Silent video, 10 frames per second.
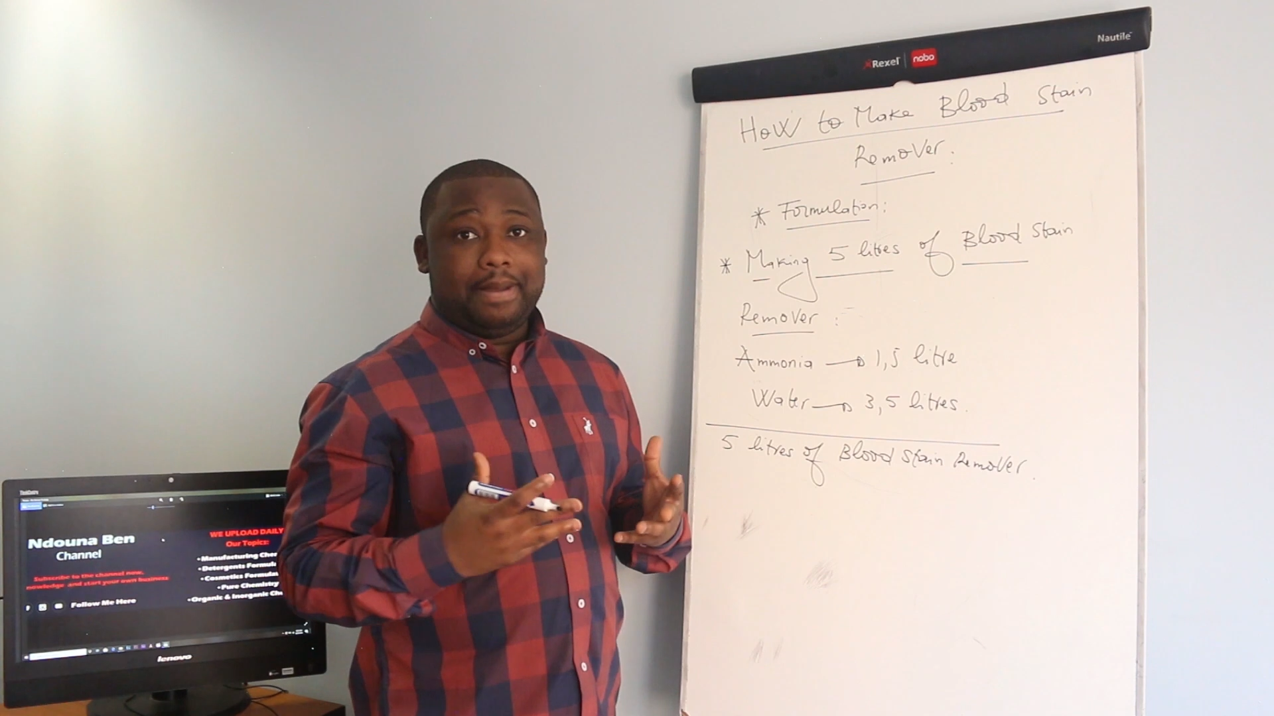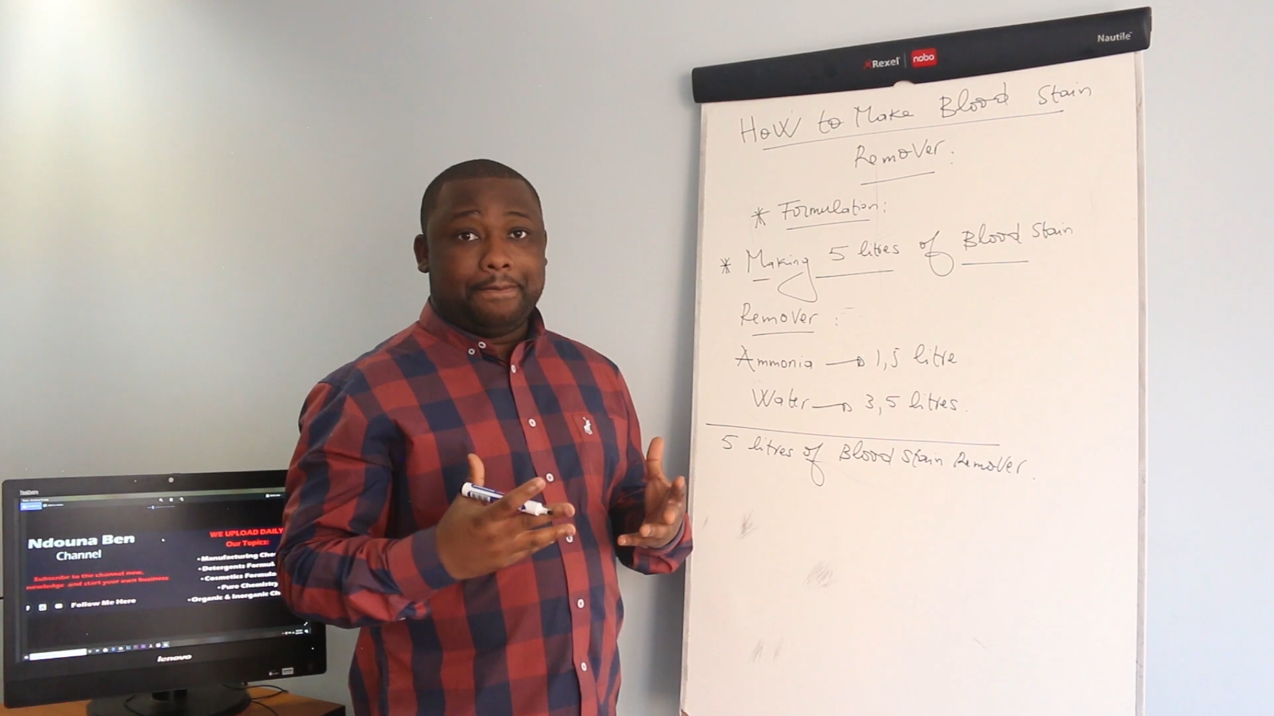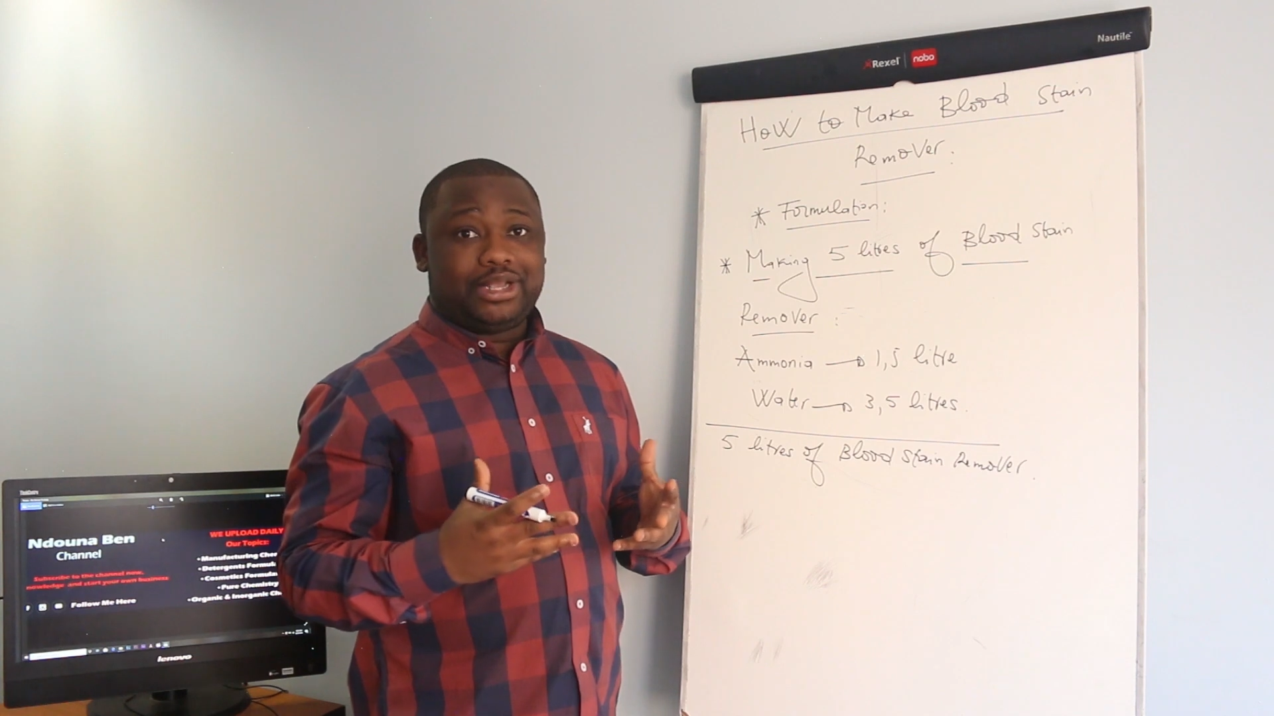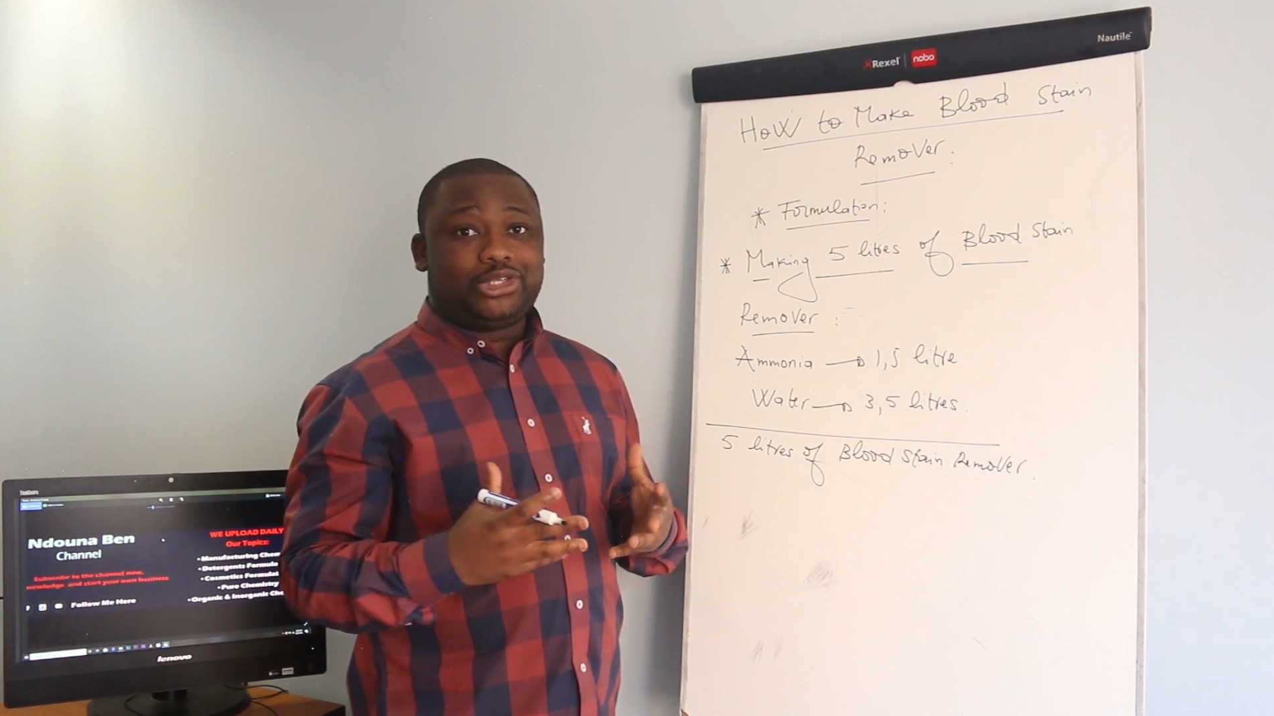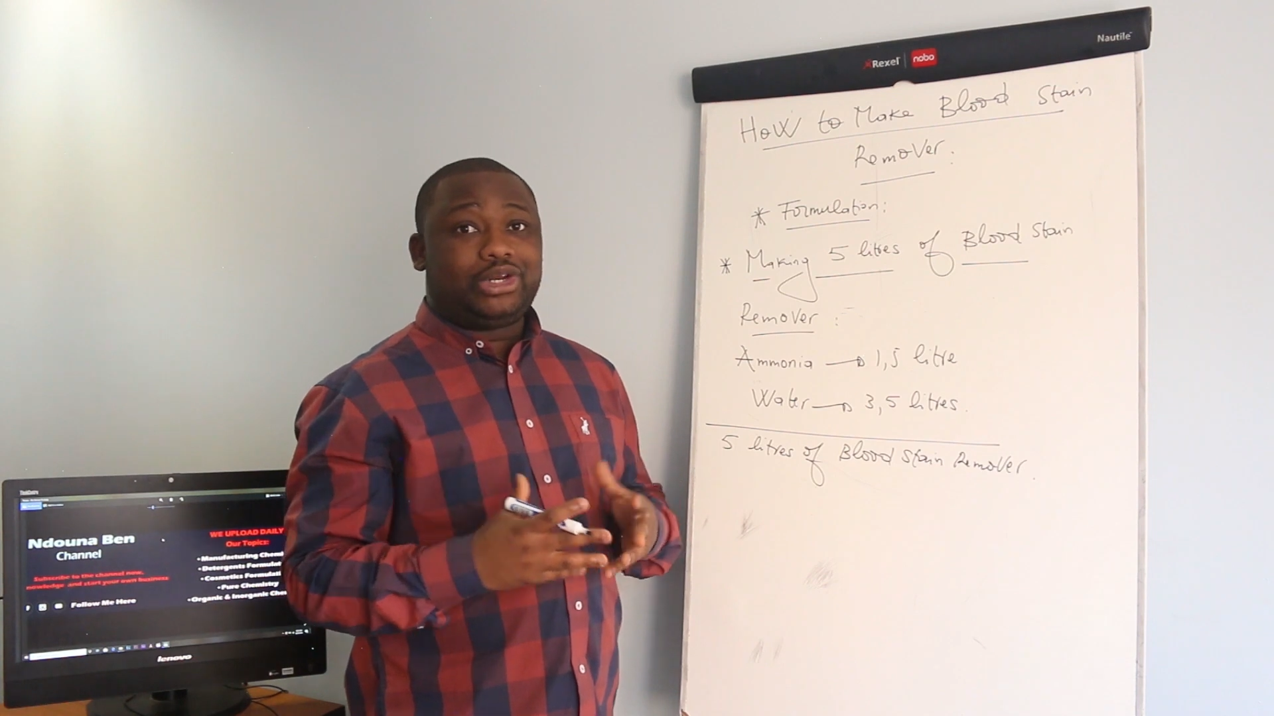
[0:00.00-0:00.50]

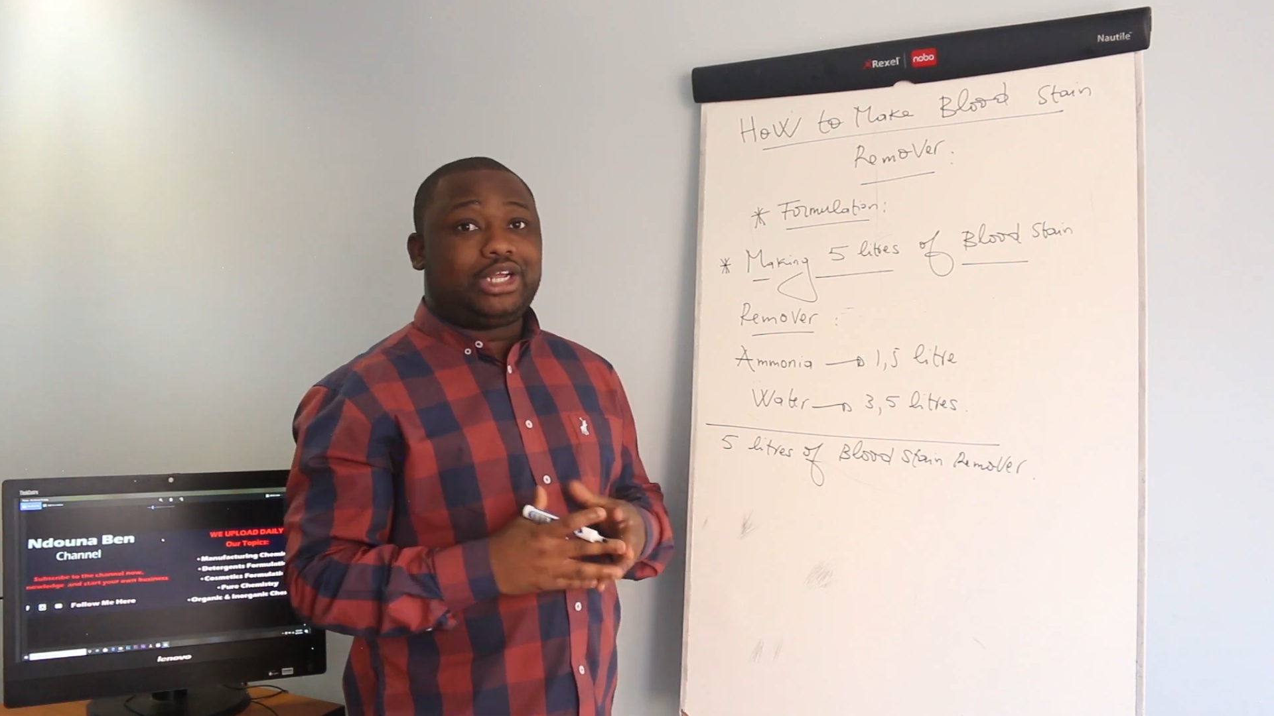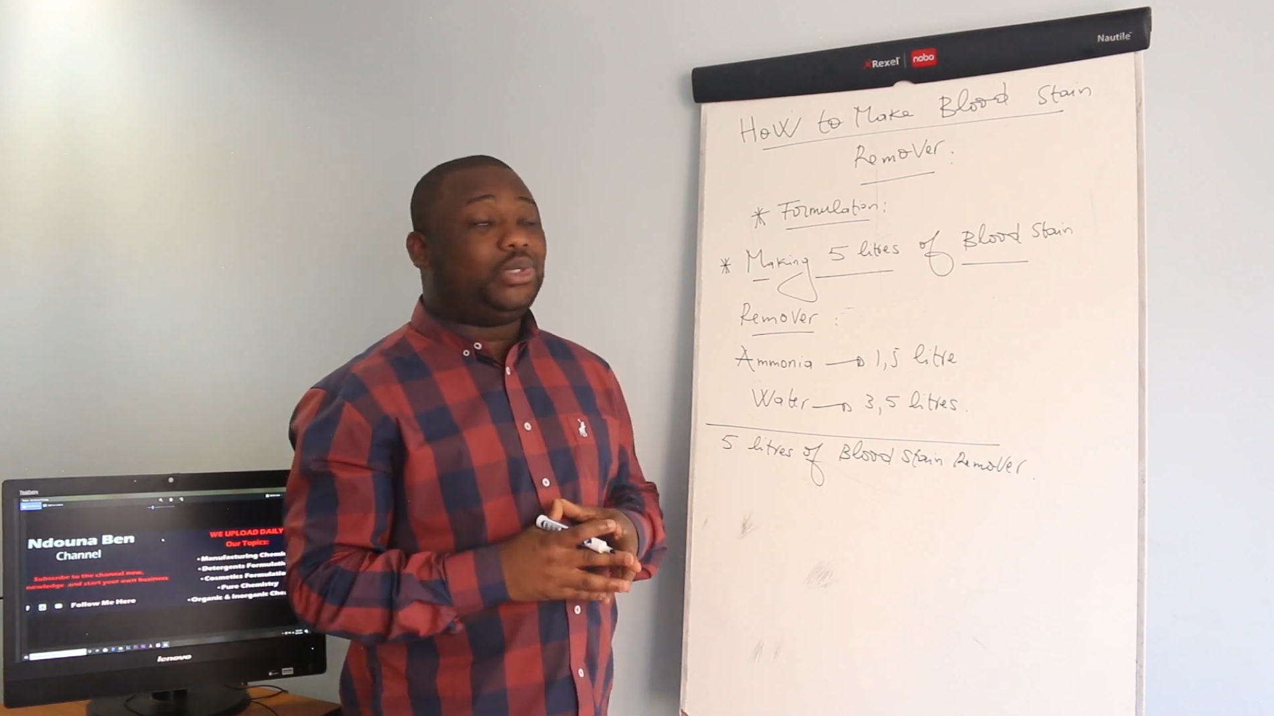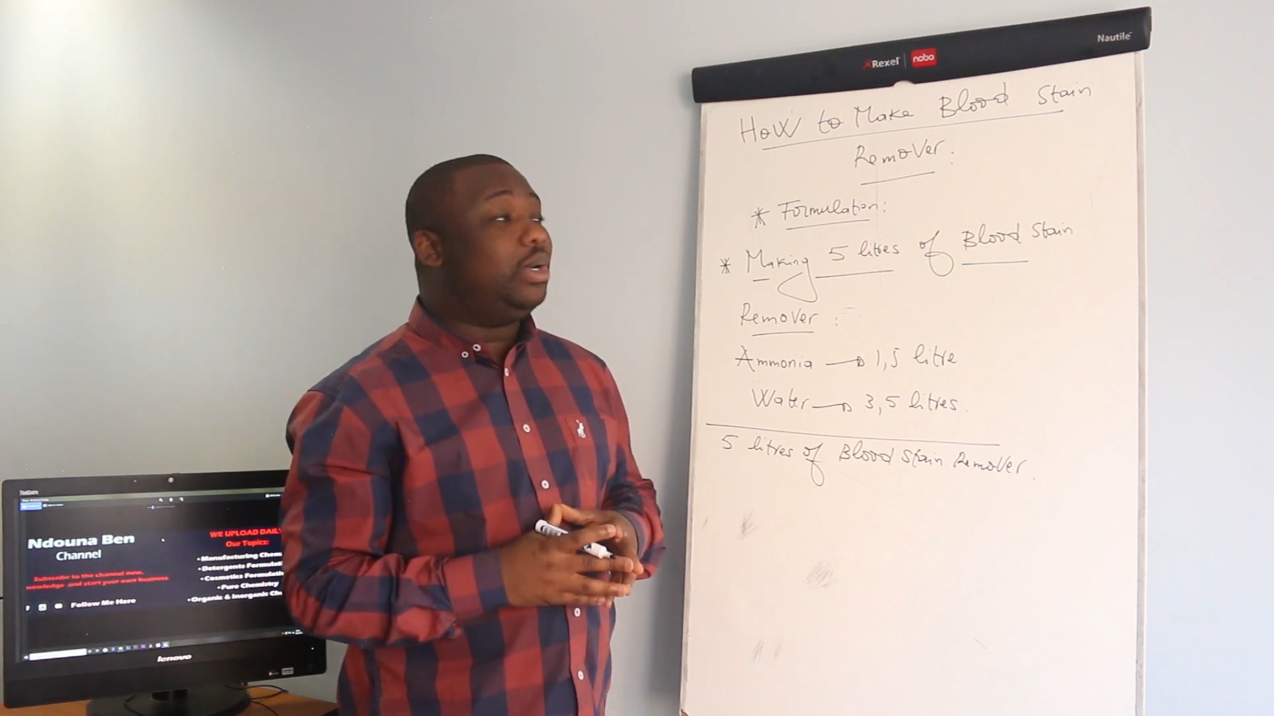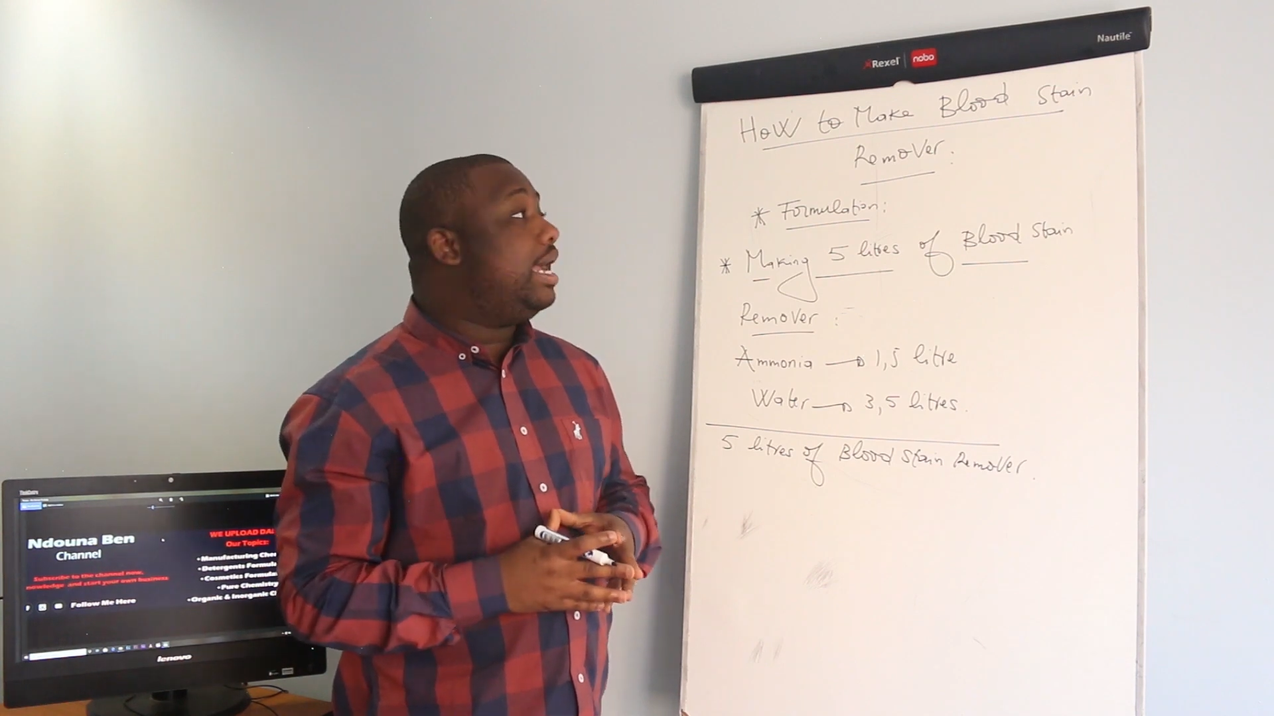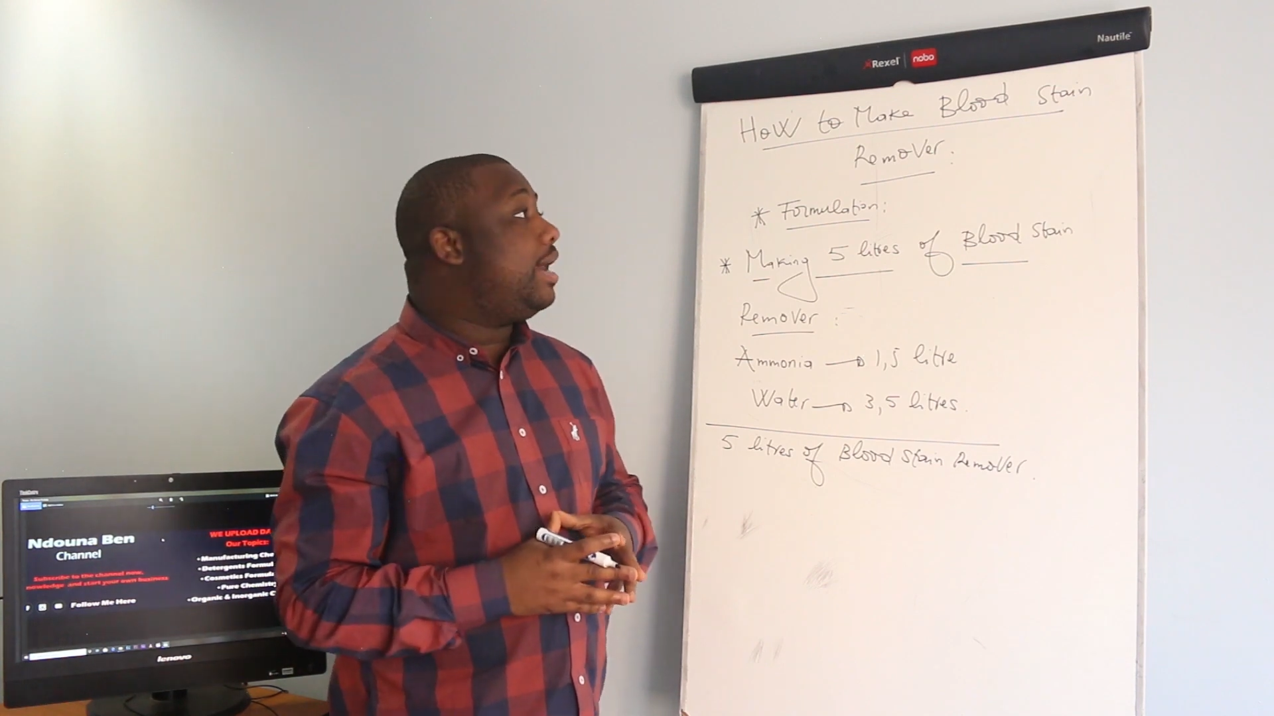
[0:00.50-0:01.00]
Make sure
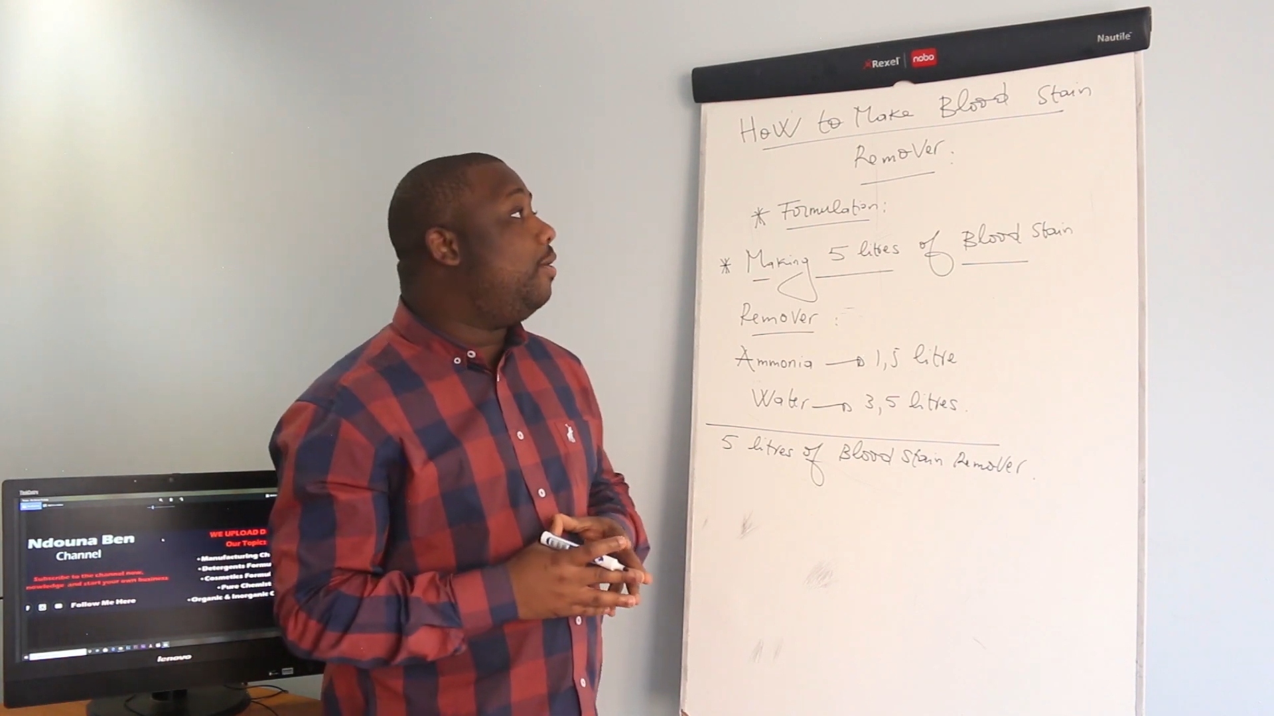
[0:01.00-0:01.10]
that you like